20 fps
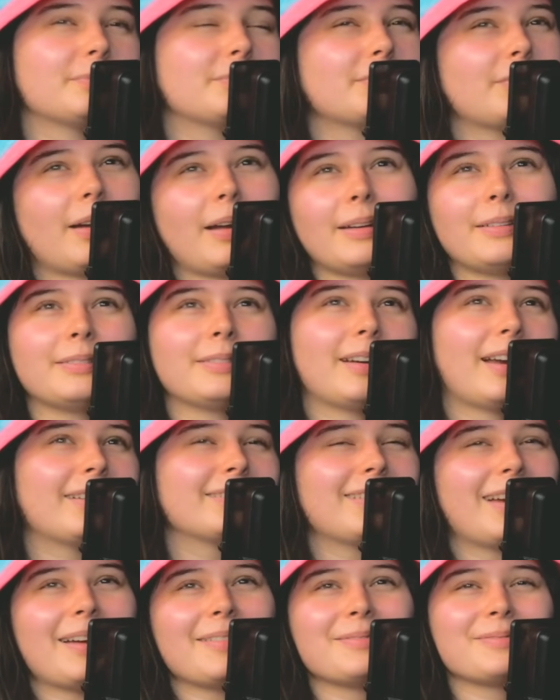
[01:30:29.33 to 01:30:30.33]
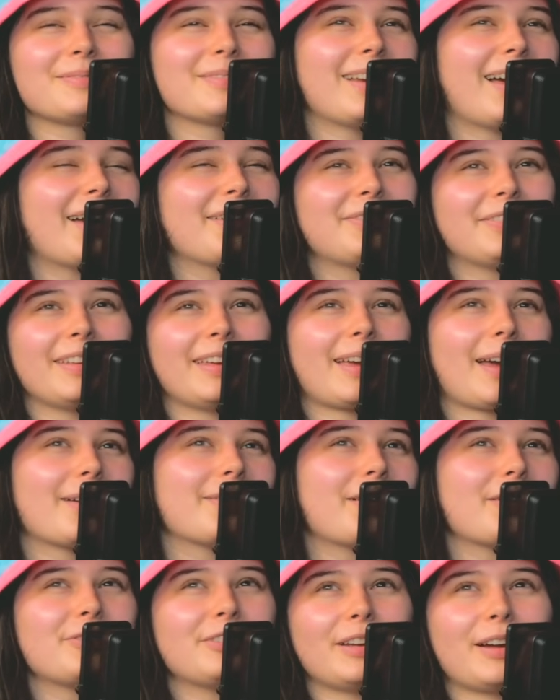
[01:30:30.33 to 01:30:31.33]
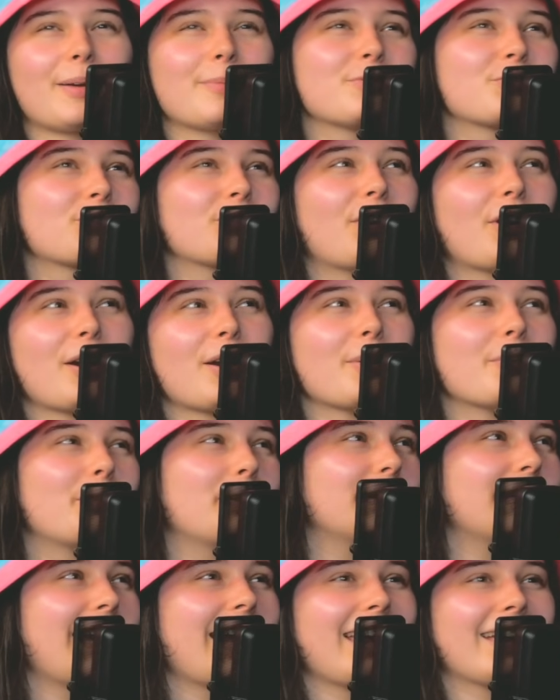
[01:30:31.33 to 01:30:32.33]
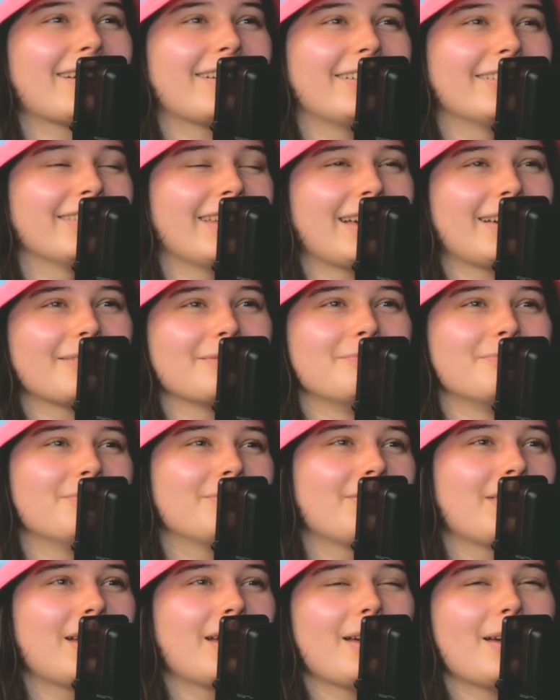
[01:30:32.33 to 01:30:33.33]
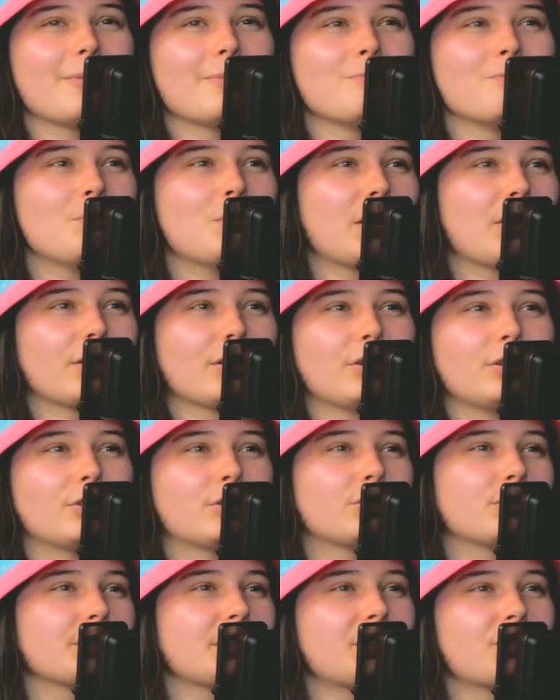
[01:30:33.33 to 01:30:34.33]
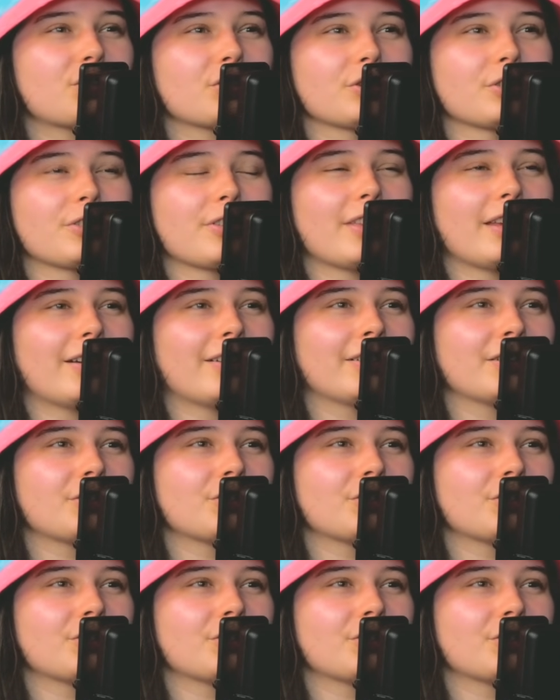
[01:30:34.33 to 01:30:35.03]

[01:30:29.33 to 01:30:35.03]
I feel like I'm drawing a blank on like mythical creatures that aren't